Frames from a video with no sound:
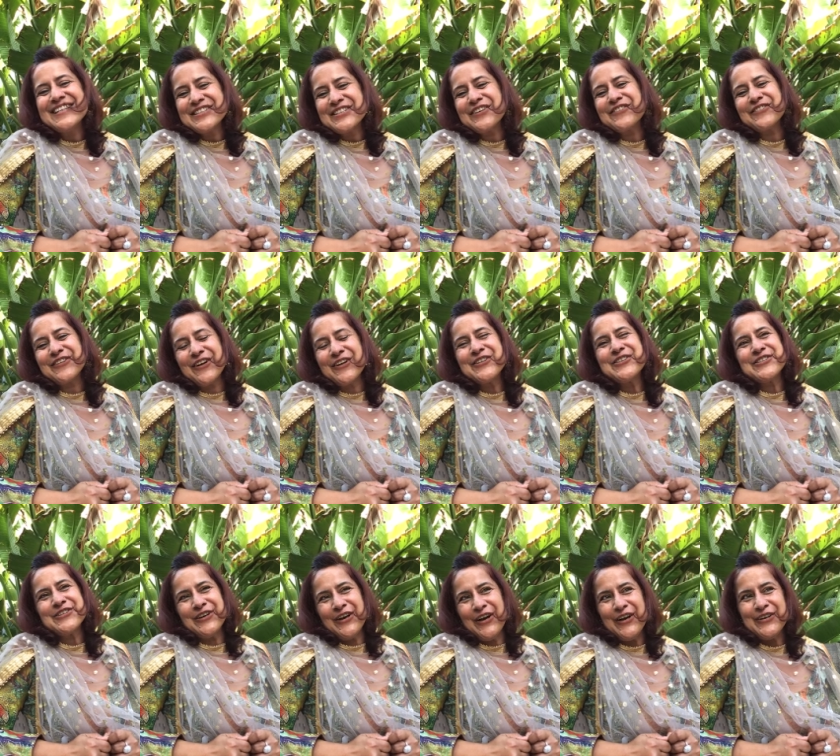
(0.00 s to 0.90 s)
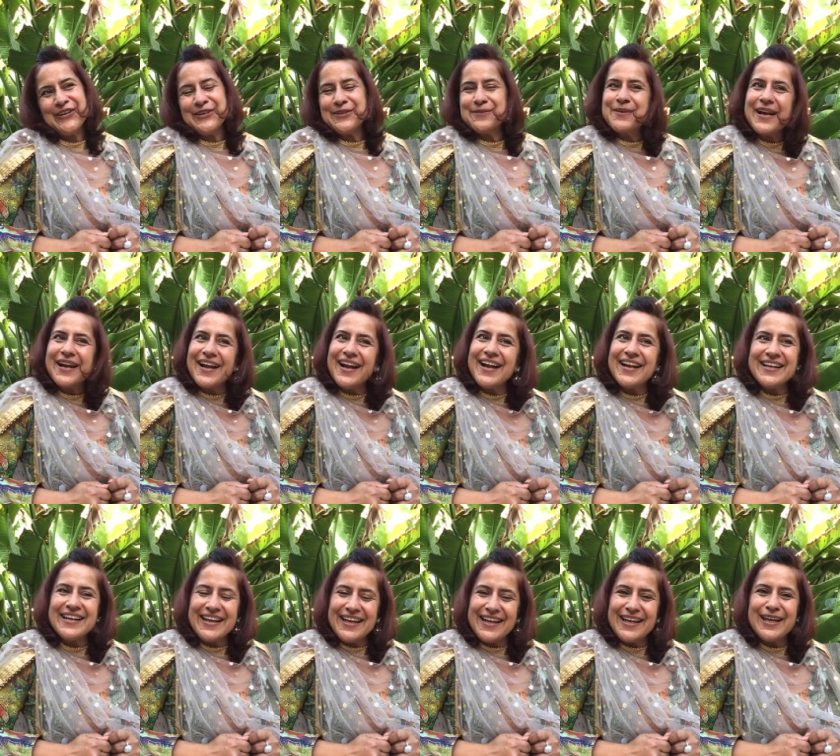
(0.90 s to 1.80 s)
So I've gone to honor where
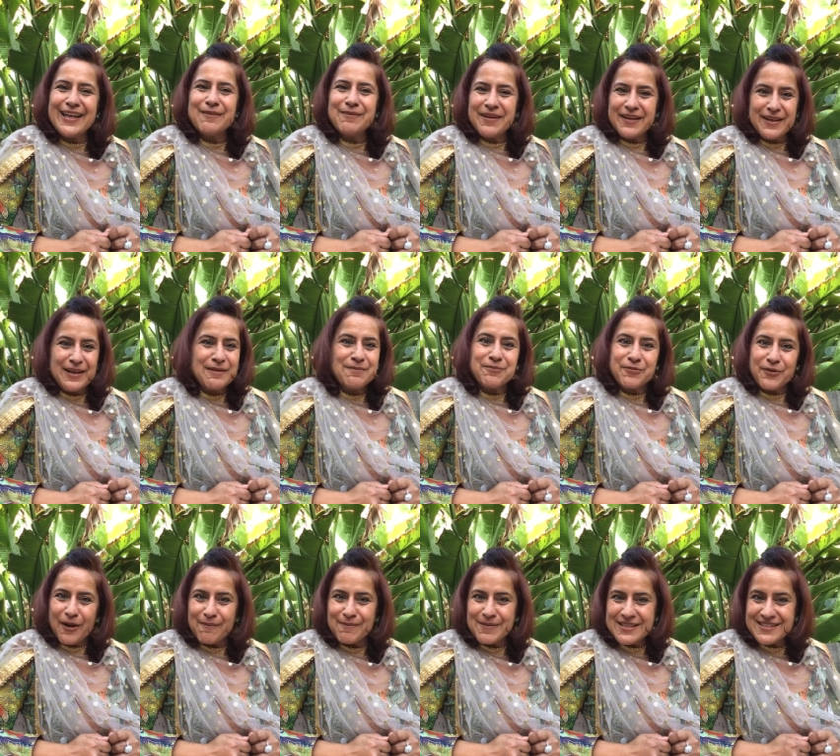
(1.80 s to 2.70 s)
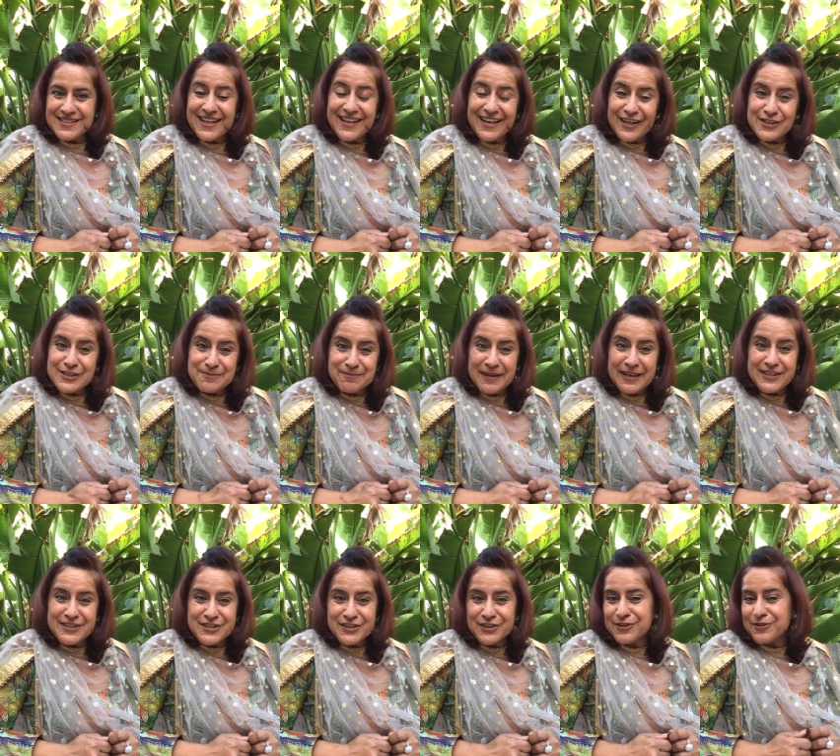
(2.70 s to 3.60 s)
I am, and I promise that I'll
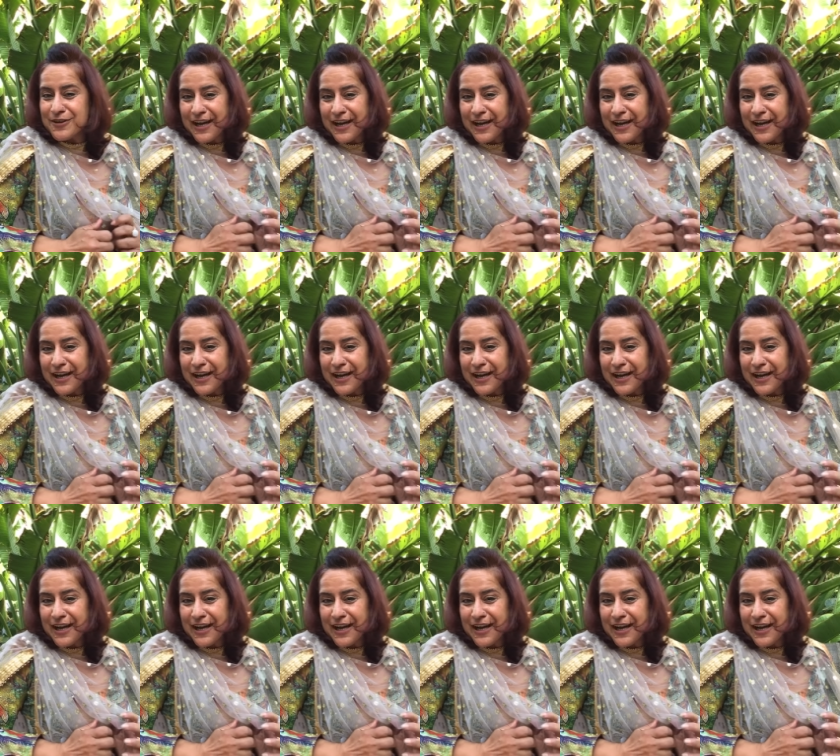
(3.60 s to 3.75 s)
speak to you.